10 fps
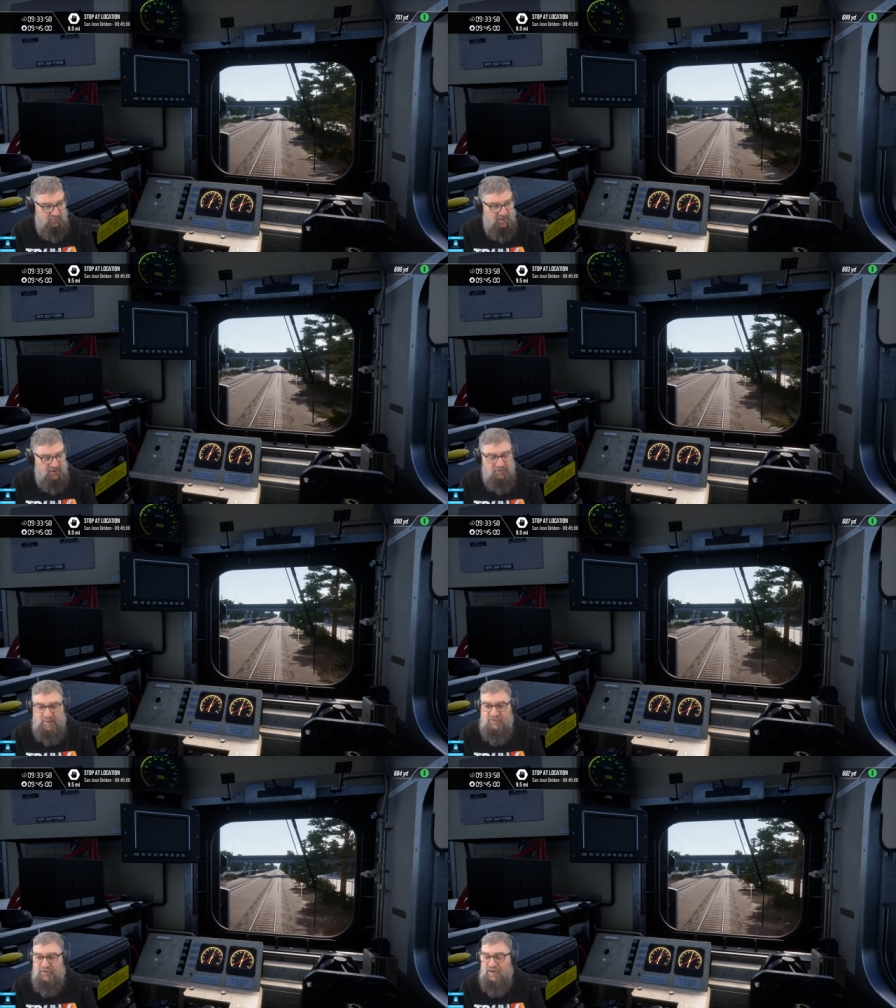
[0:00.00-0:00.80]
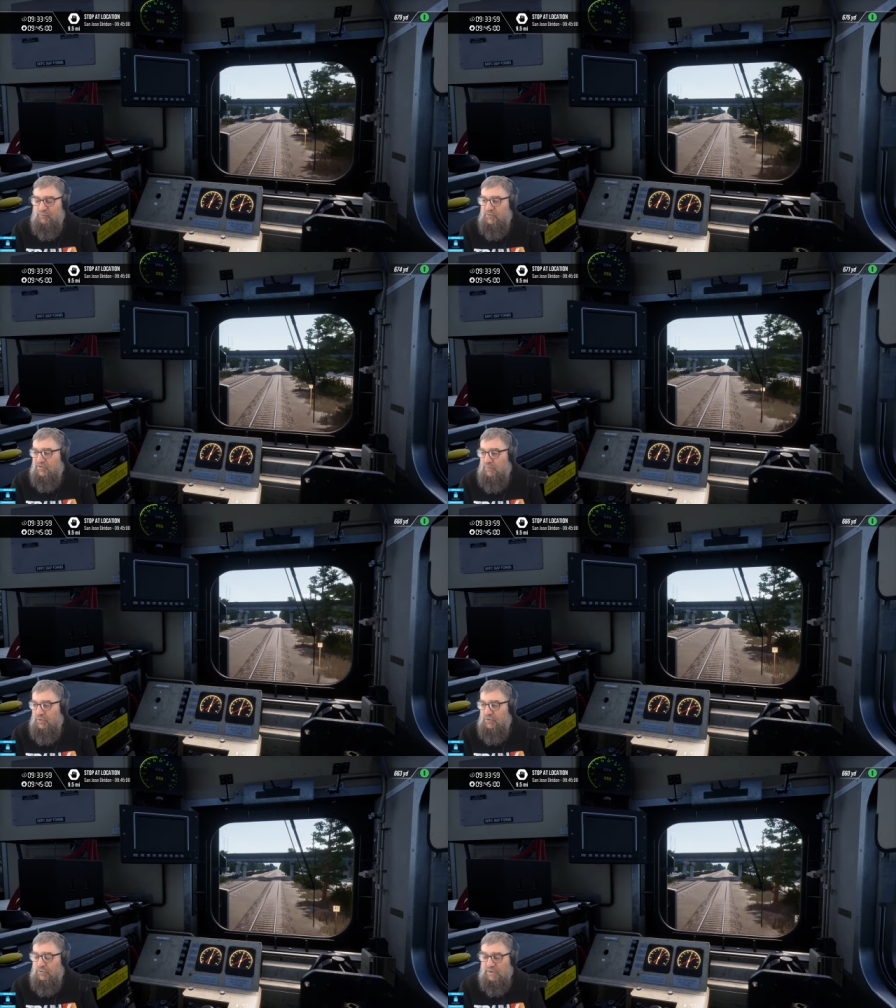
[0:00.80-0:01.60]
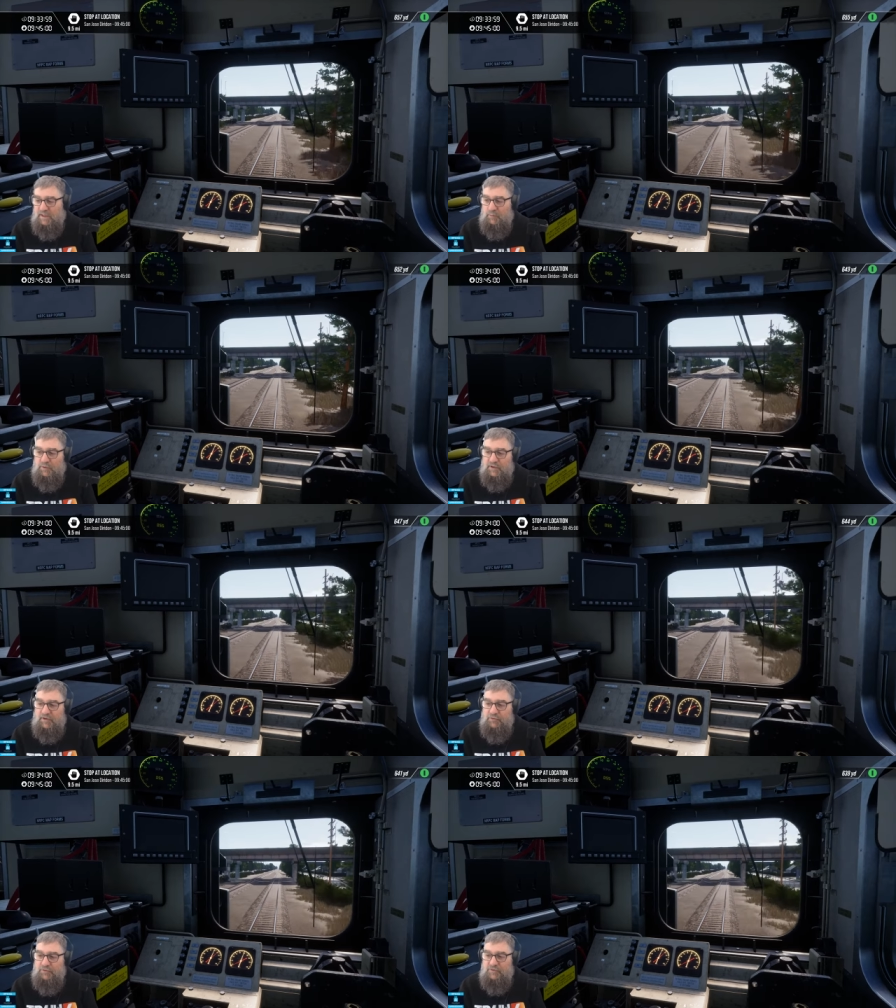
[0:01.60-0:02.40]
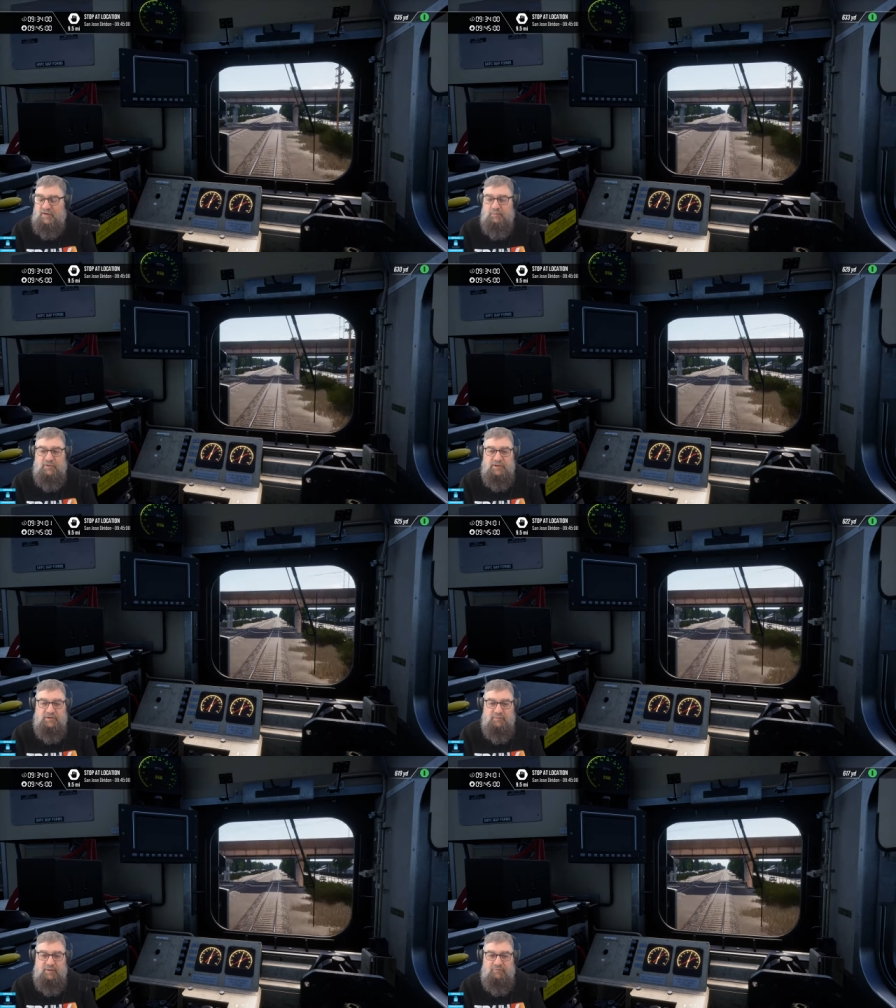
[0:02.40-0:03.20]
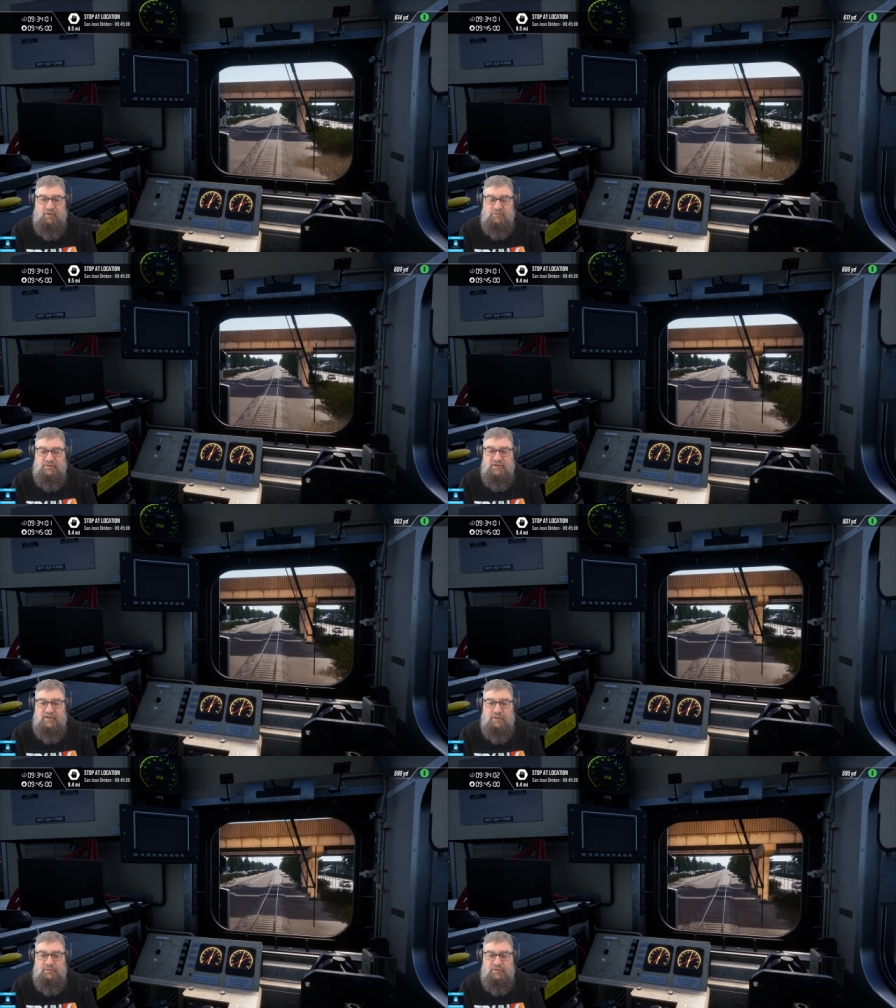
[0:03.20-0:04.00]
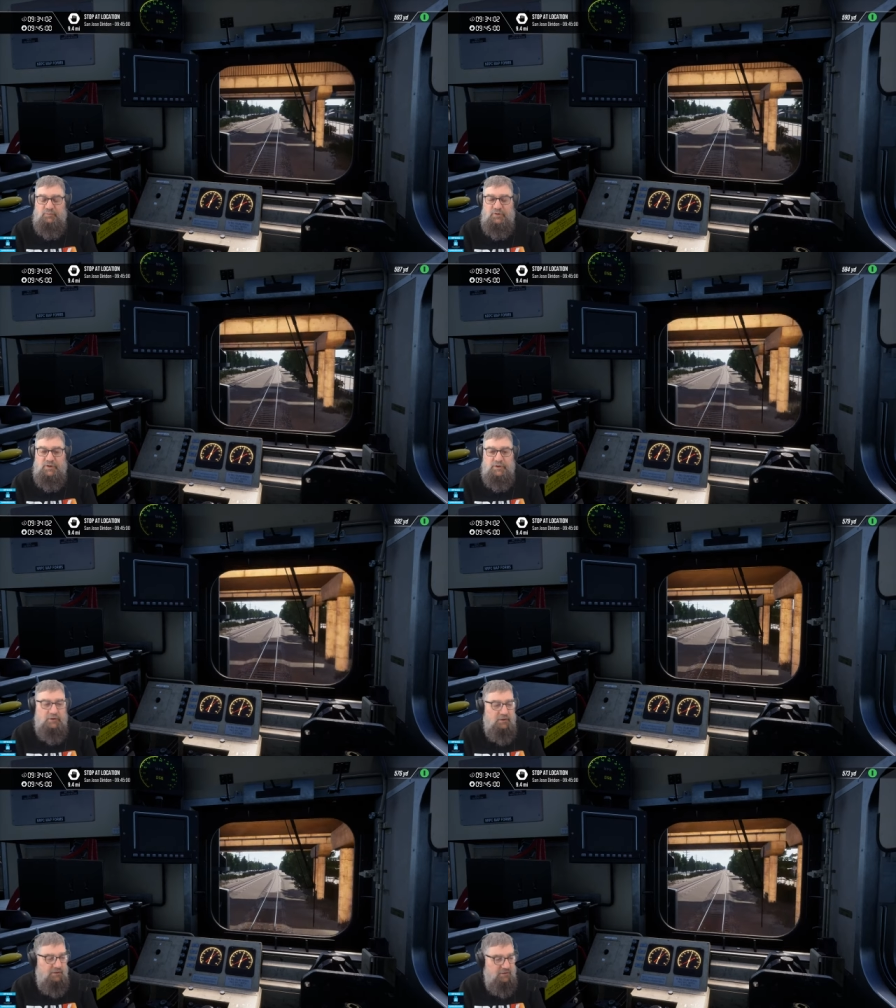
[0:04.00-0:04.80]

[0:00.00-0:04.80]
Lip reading: But I can't imagine the average commuter doing that when they can do the same thing in about 5 or 6 hours on a plane.